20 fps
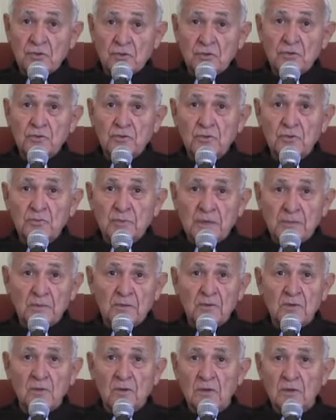her
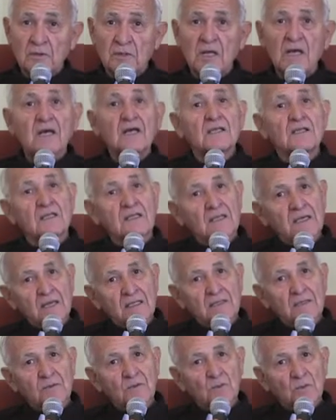newspaper called The
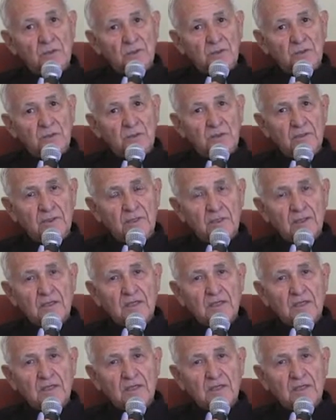Catholic Worker.